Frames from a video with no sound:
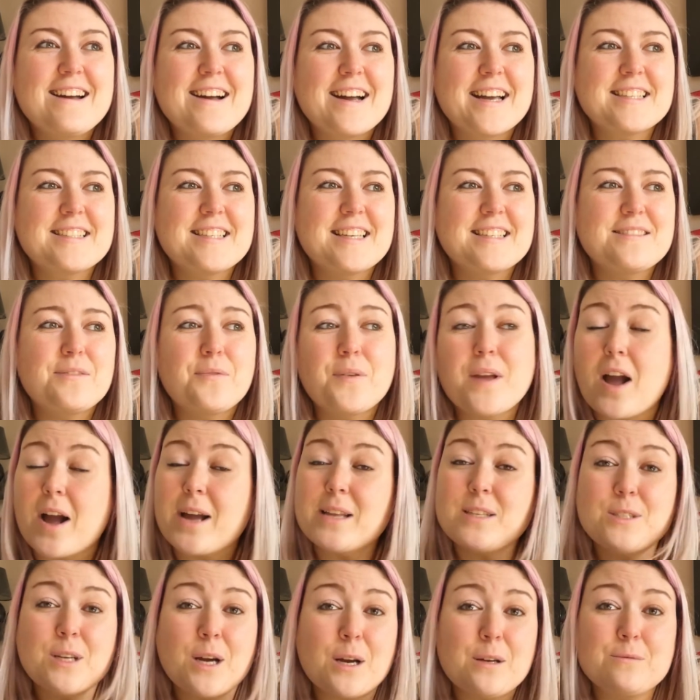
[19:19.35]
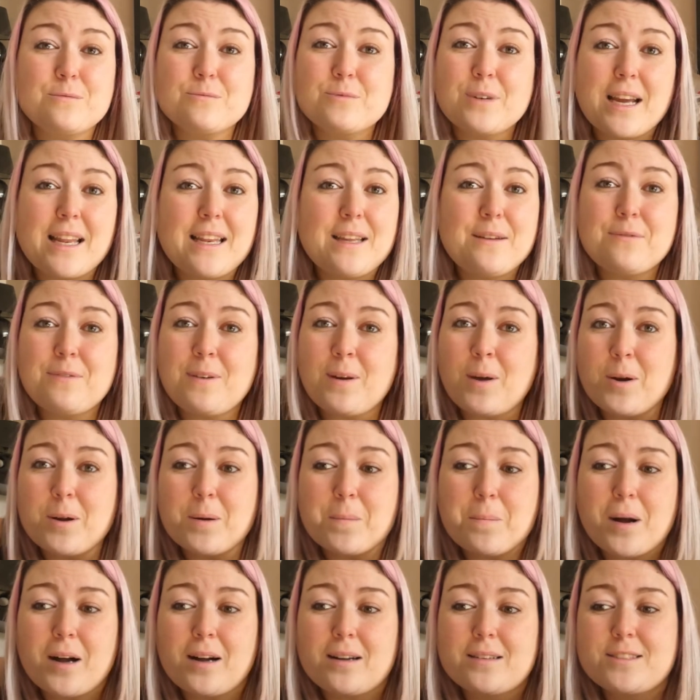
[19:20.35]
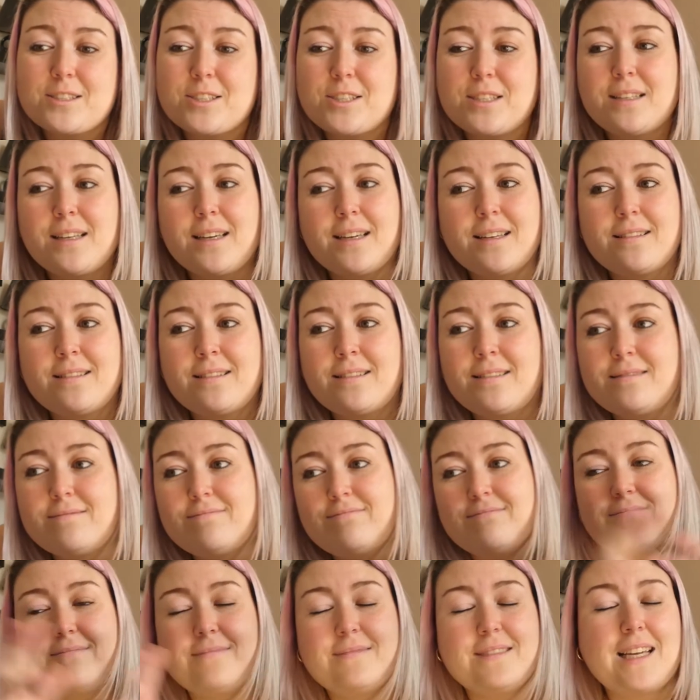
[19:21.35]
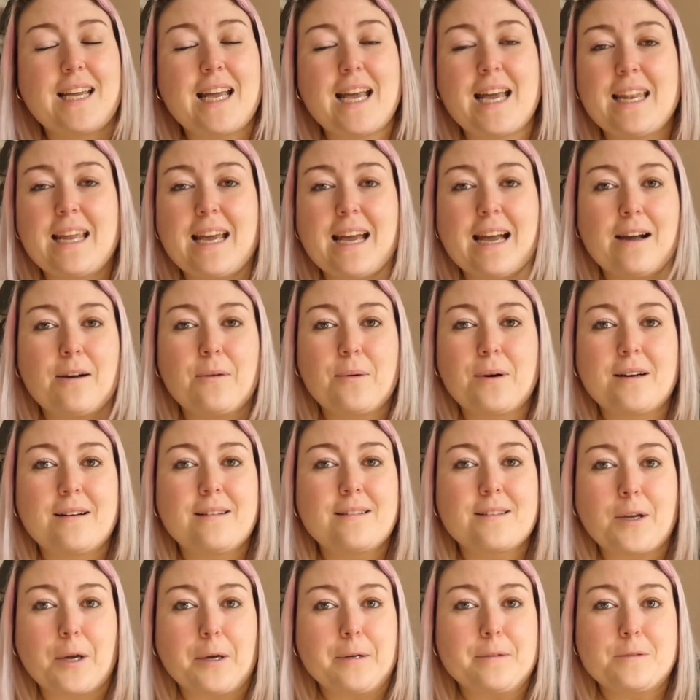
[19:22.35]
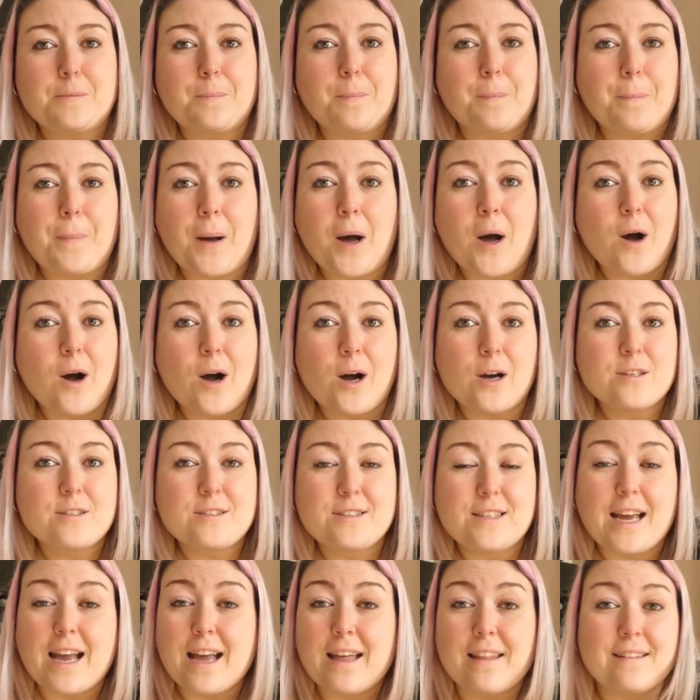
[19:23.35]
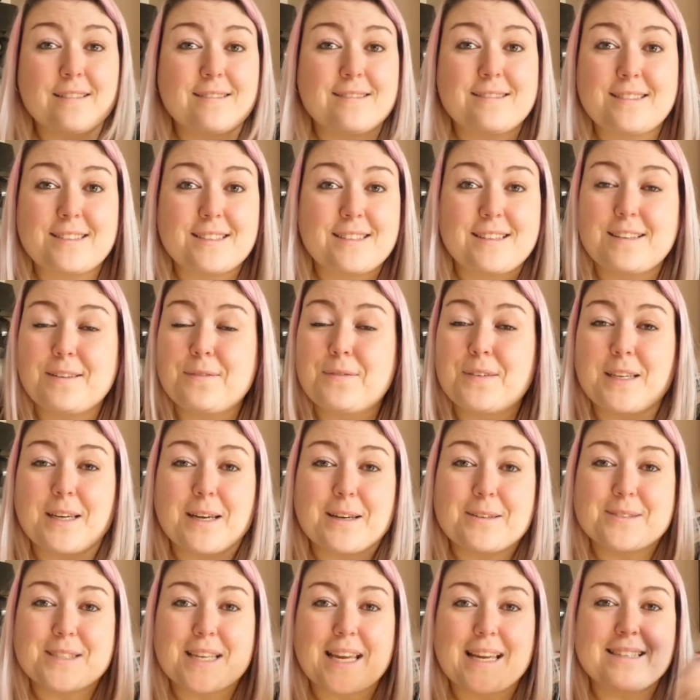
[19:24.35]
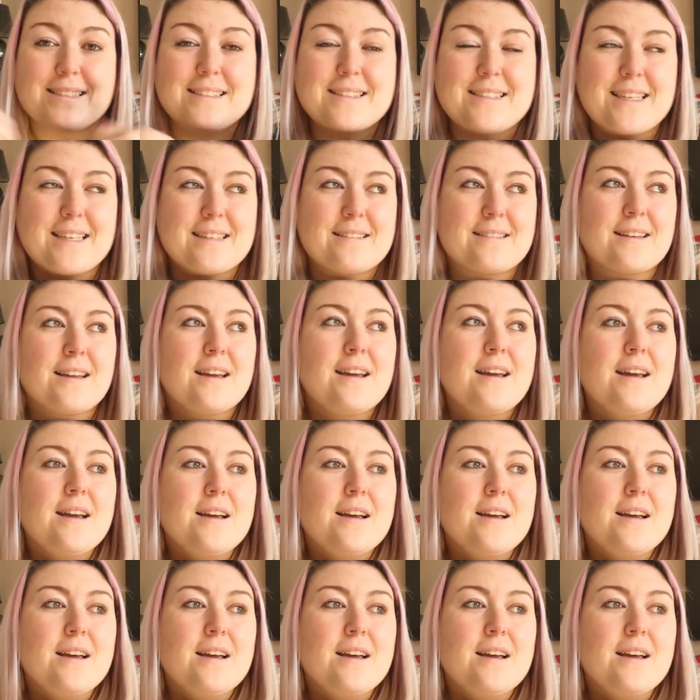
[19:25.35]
I tend to think I don't really vlog much, and then an hour goes past and the video's ending.